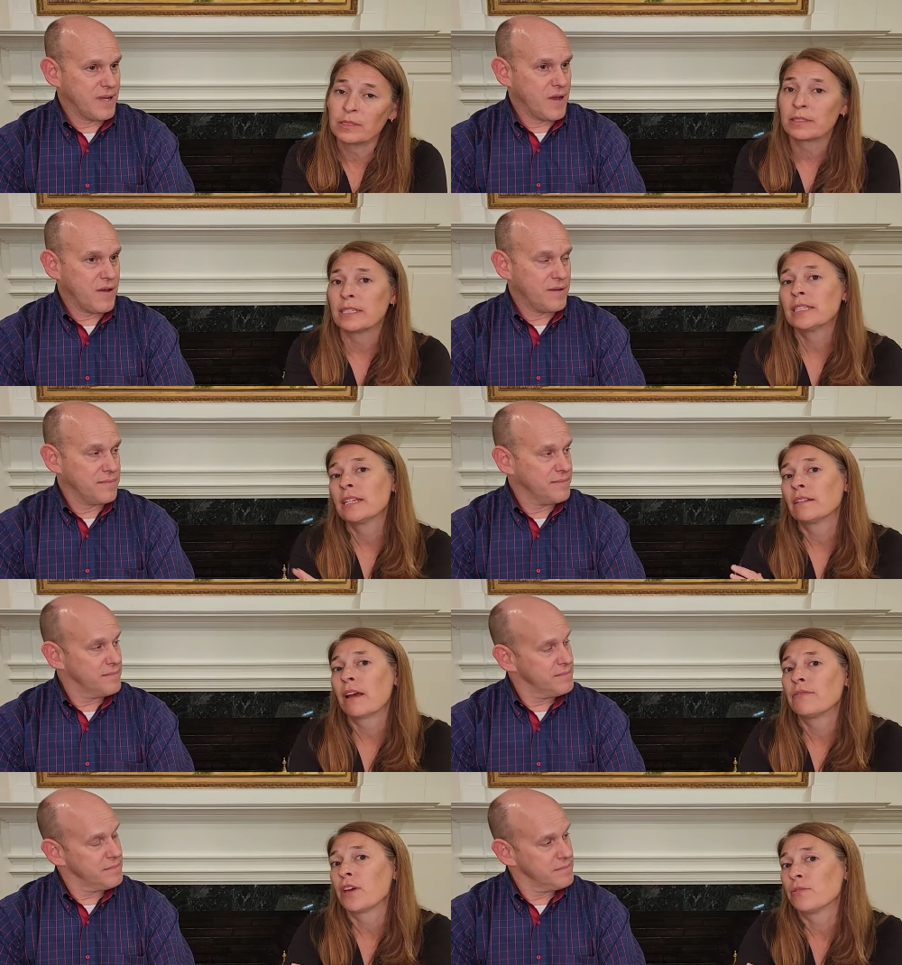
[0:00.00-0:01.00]
Speaker 1: it's easy to
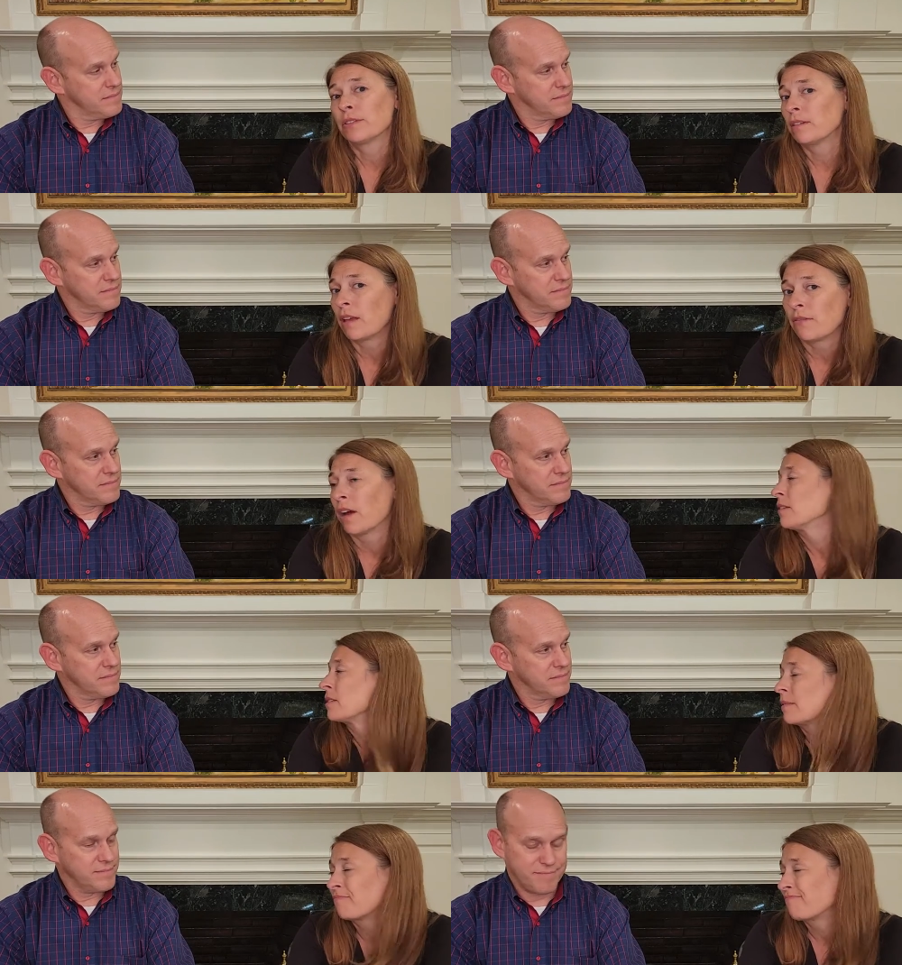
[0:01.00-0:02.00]
love those that love
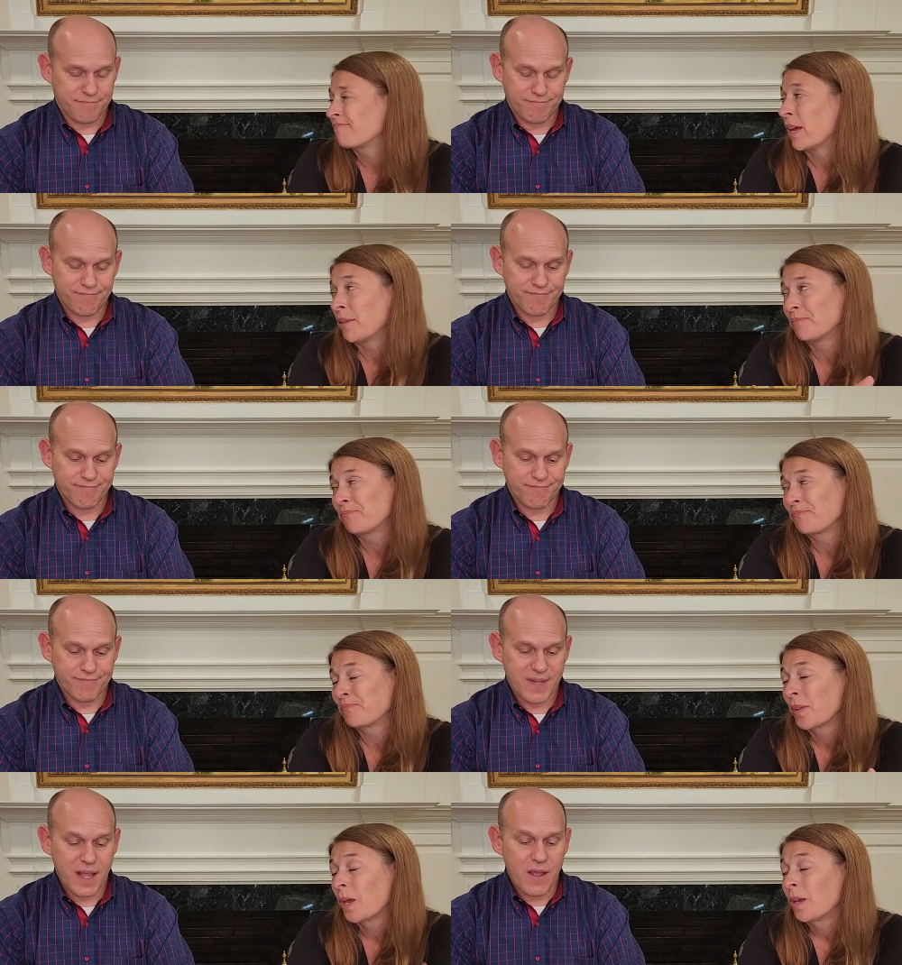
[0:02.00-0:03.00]
us but
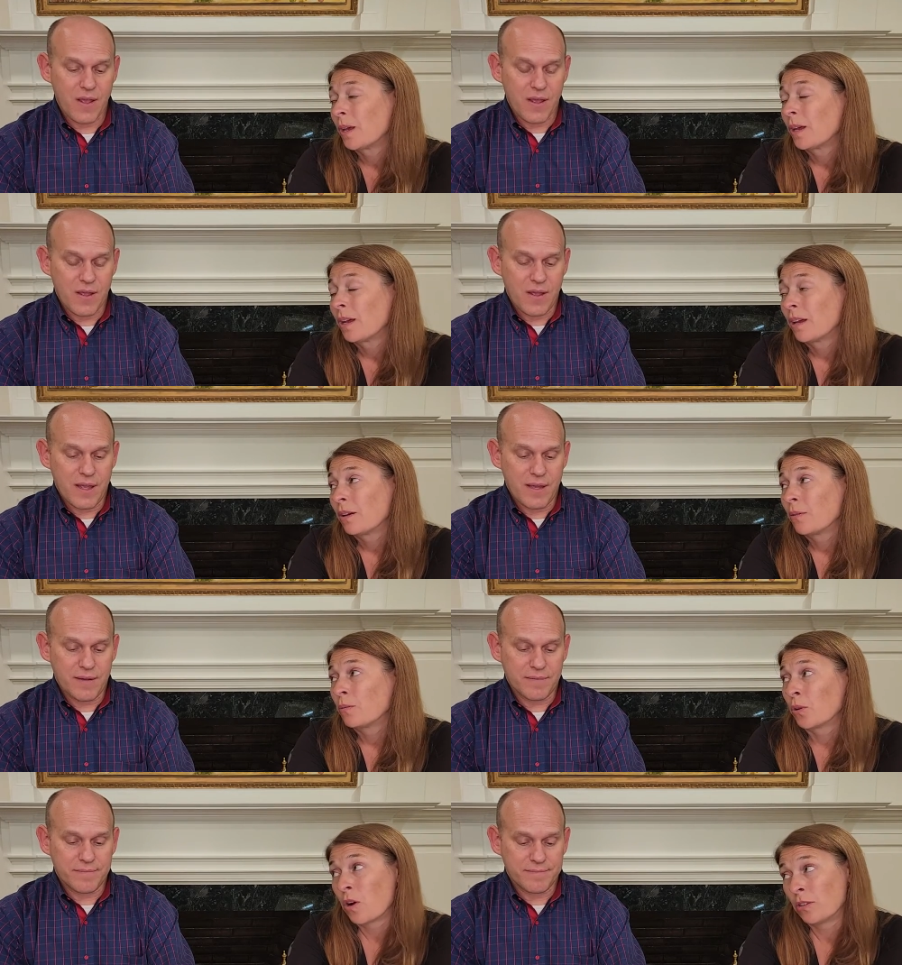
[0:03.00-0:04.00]

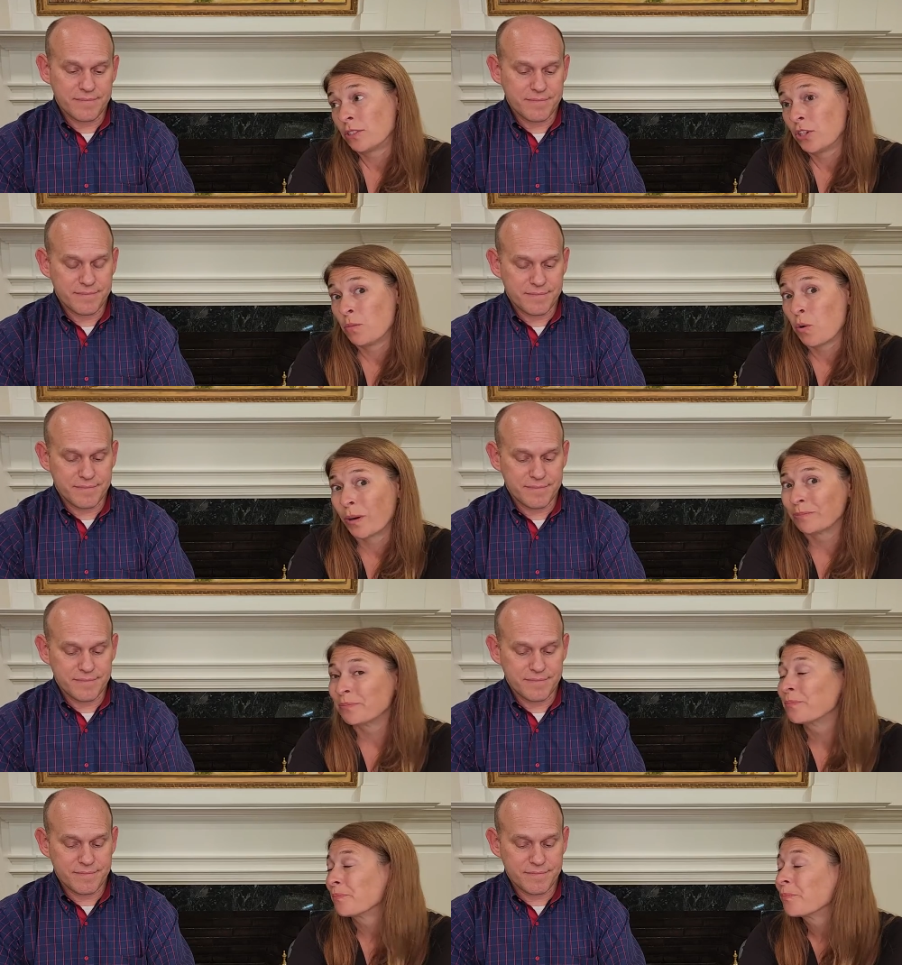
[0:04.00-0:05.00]
we're called to do more
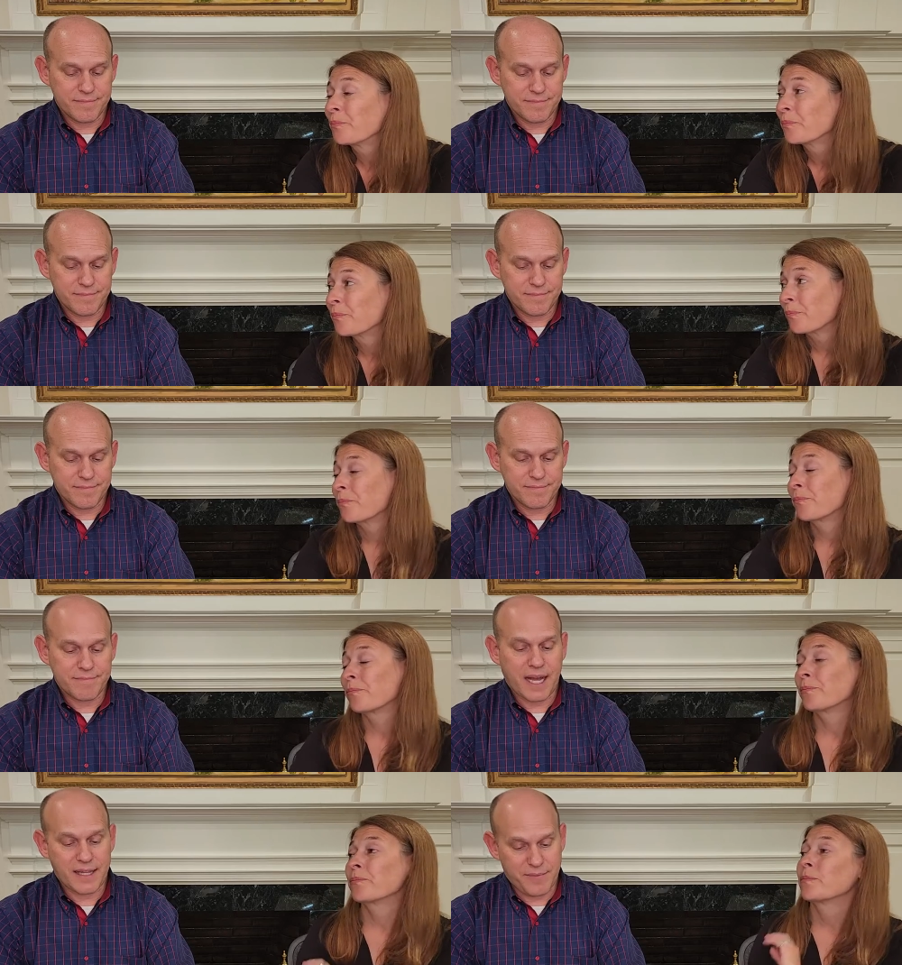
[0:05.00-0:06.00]

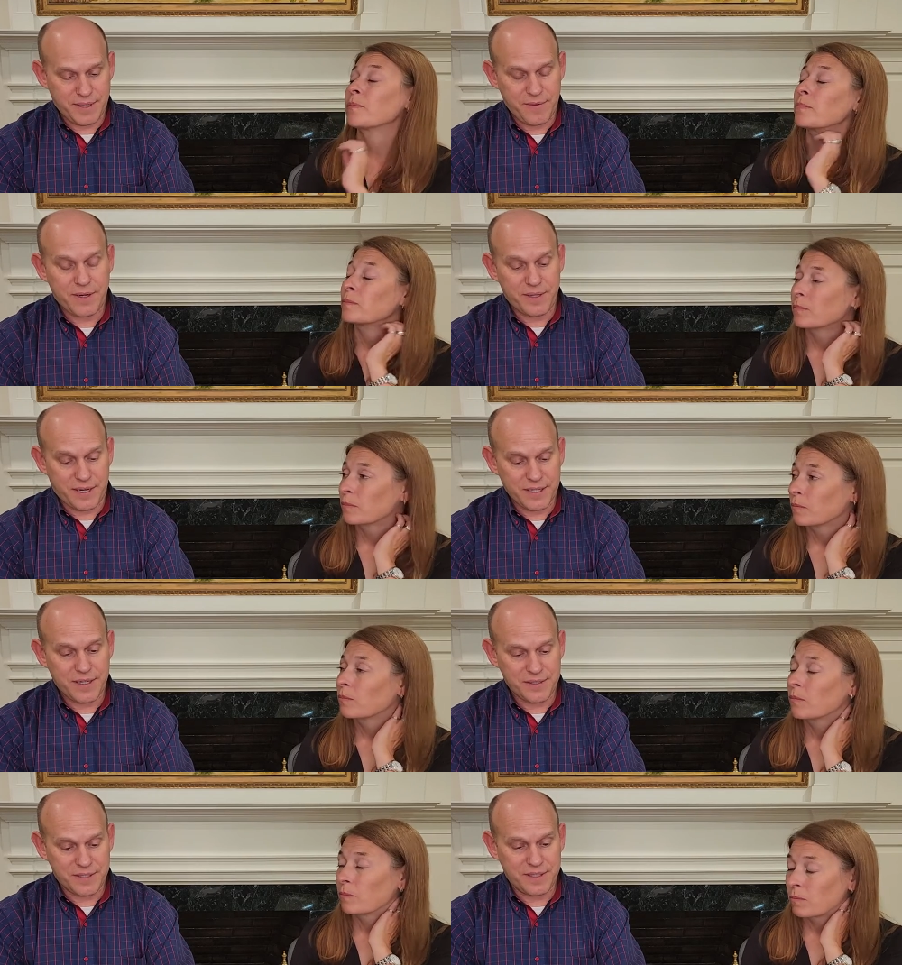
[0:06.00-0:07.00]
Speaker 2: i think we well we are
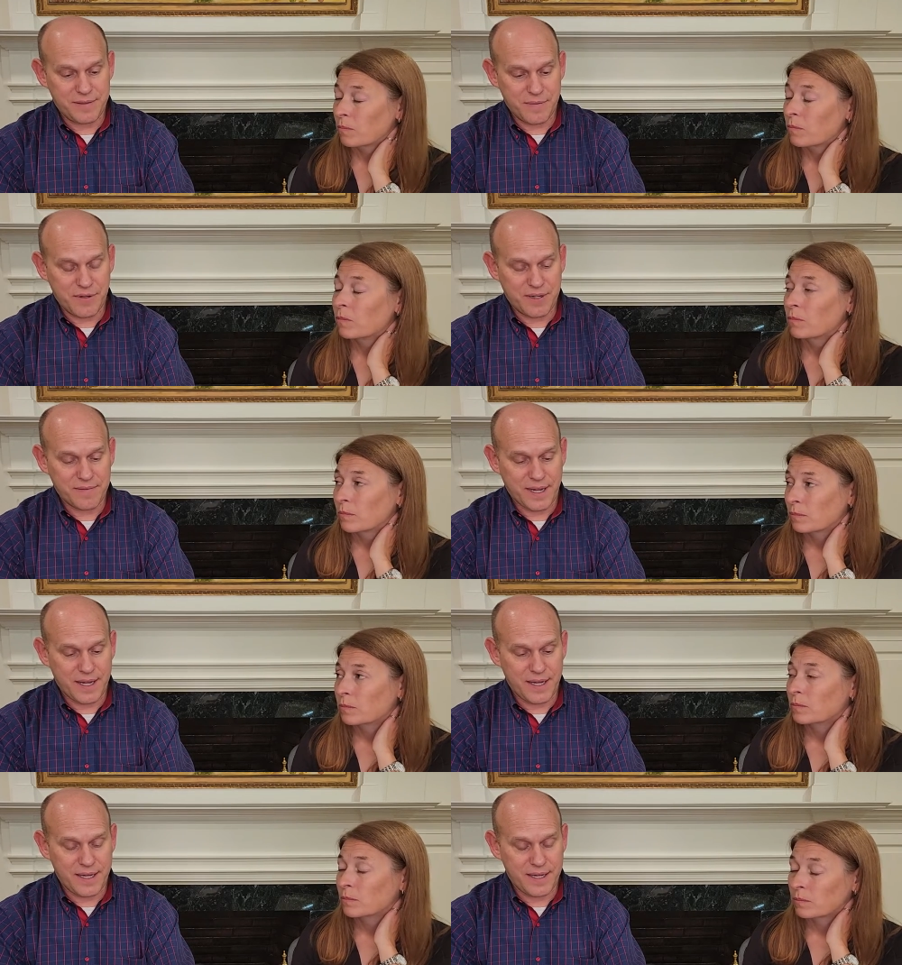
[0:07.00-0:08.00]
called to do more
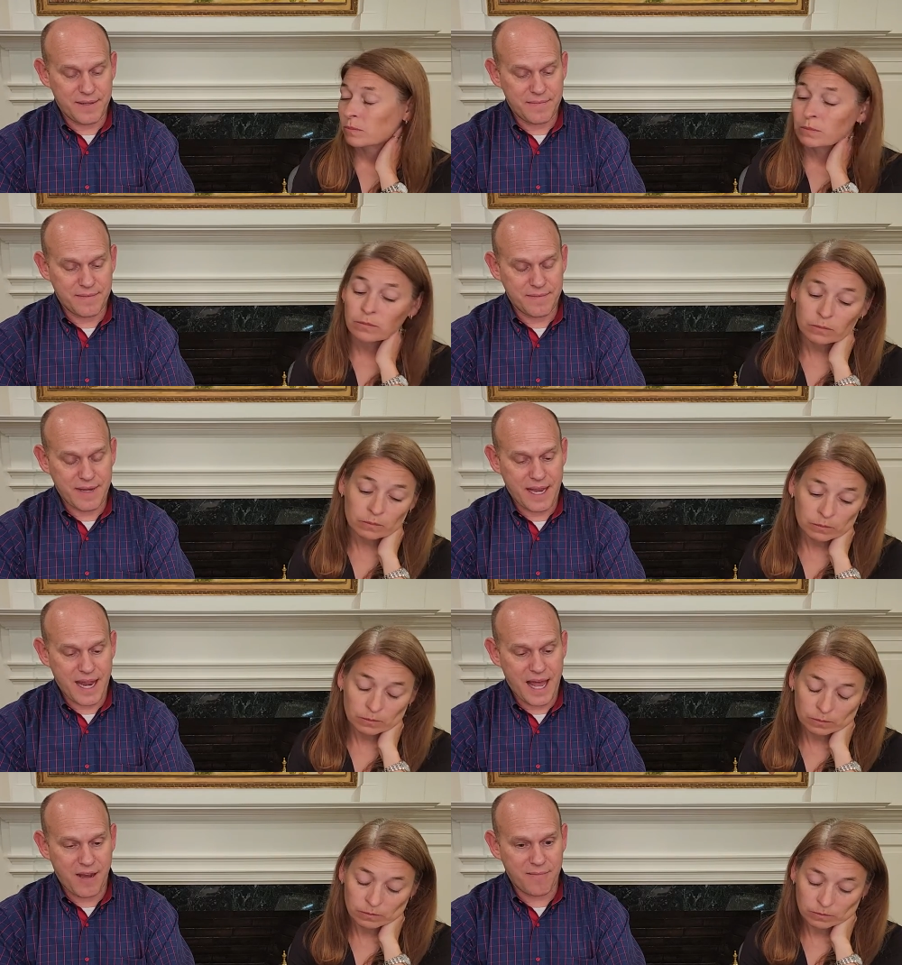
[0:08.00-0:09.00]
um, and
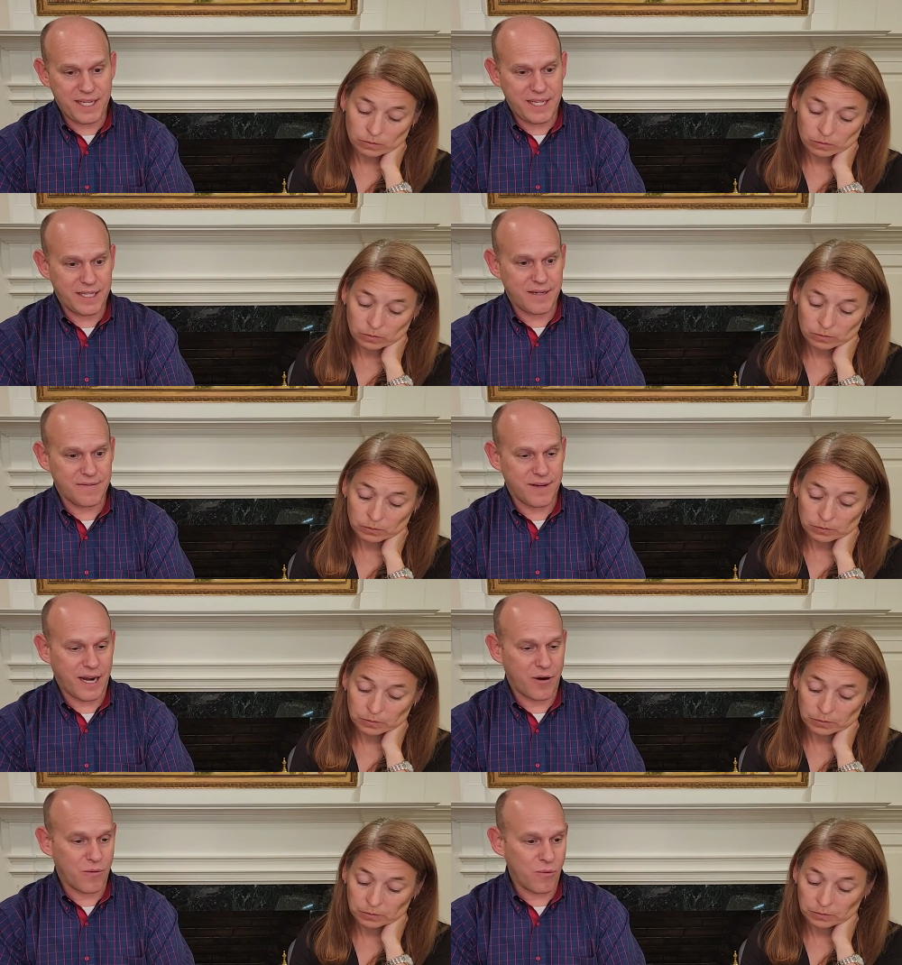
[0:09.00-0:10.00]
how many of our